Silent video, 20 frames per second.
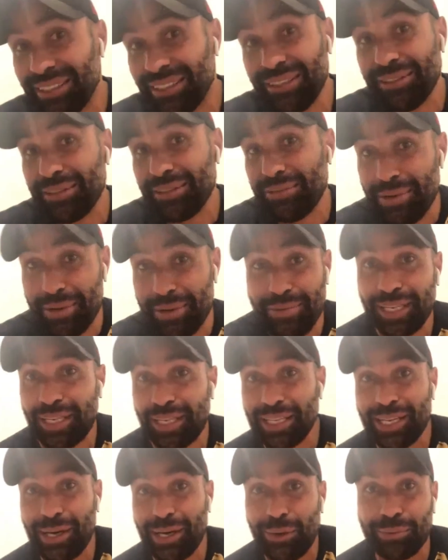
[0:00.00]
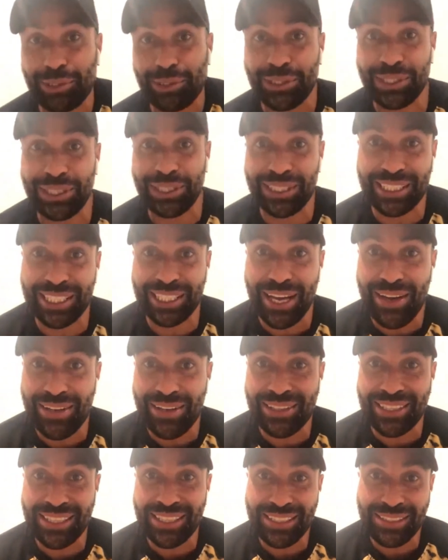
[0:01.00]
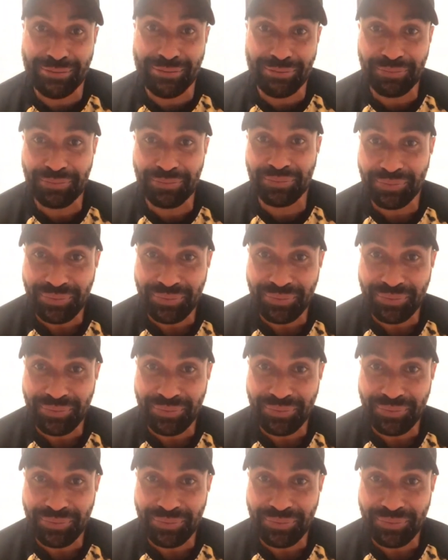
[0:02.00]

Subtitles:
So there's maybe another opportunity to go,